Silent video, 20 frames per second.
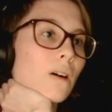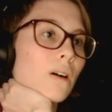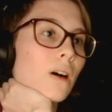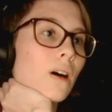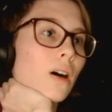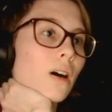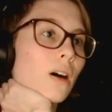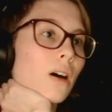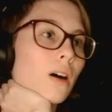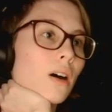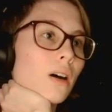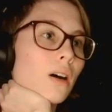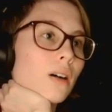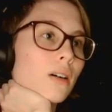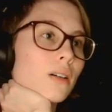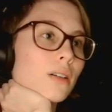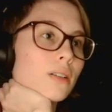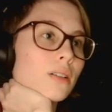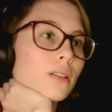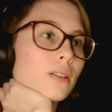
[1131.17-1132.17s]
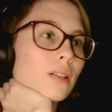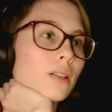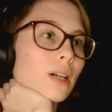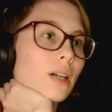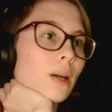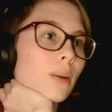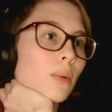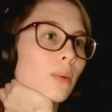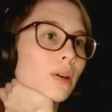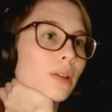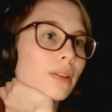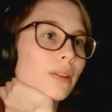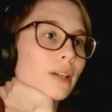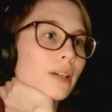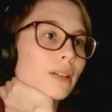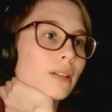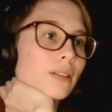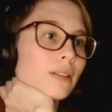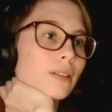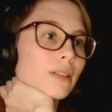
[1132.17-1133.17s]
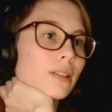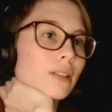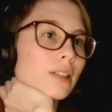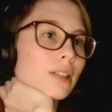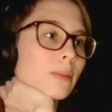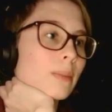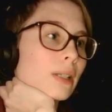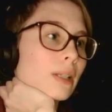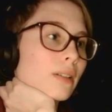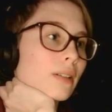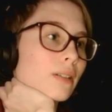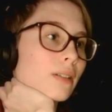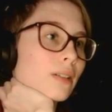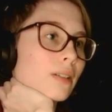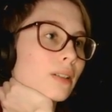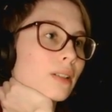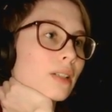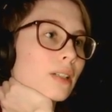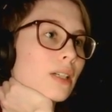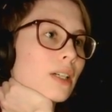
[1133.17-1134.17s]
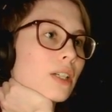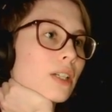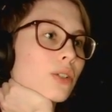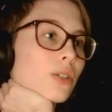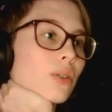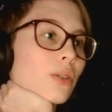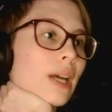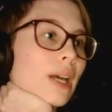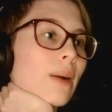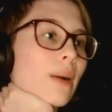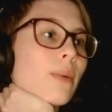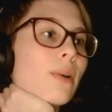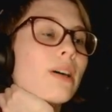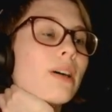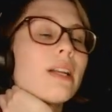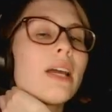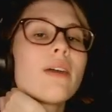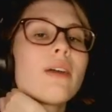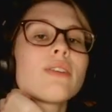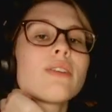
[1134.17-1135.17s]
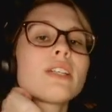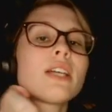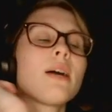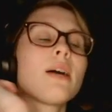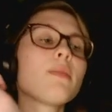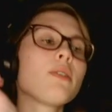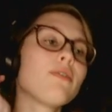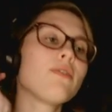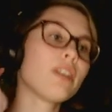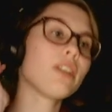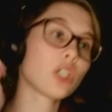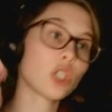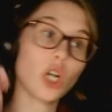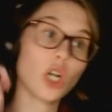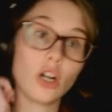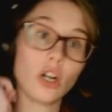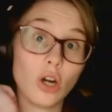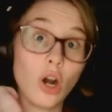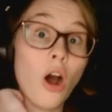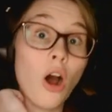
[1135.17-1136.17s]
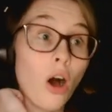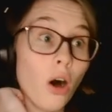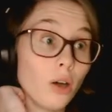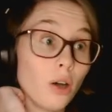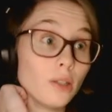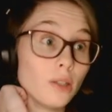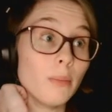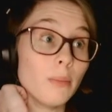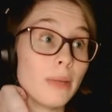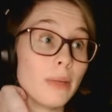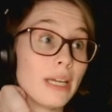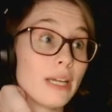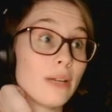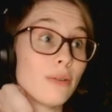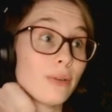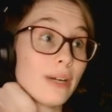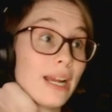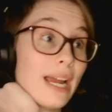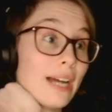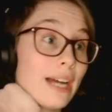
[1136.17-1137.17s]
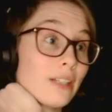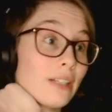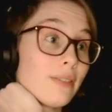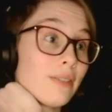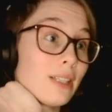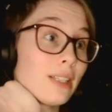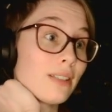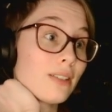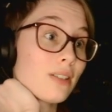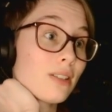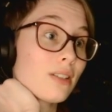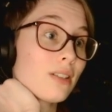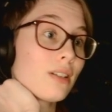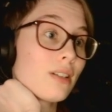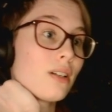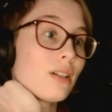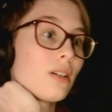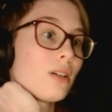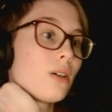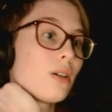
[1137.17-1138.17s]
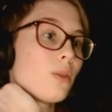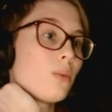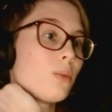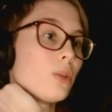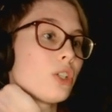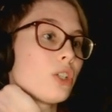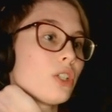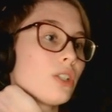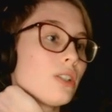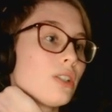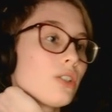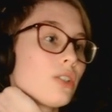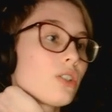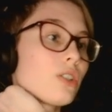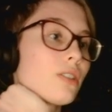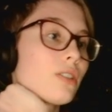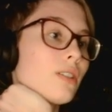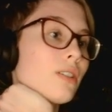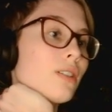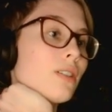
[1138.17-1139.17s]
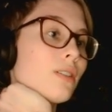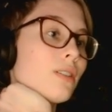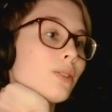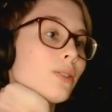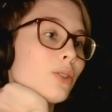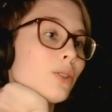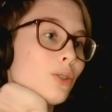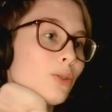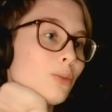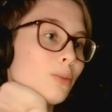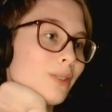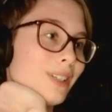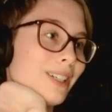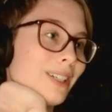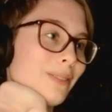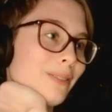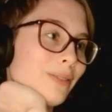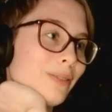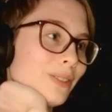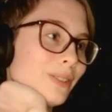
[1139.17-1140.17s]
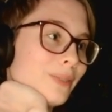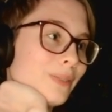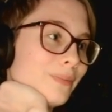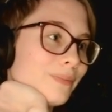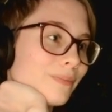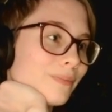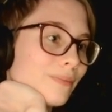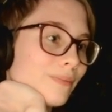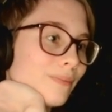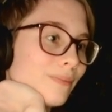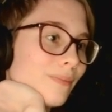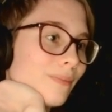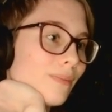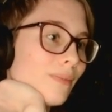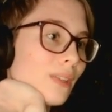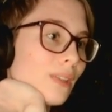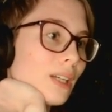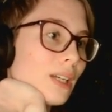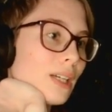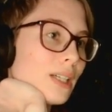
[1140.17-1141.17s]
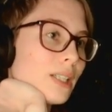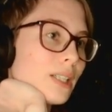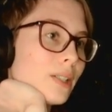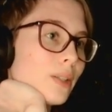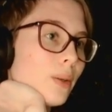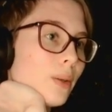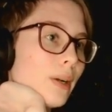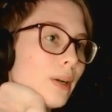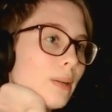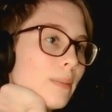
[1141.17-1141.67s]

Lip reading: Oh, I want that. Gimme. So that one, every time you finish a column, it reactivates, which is super helpful. 0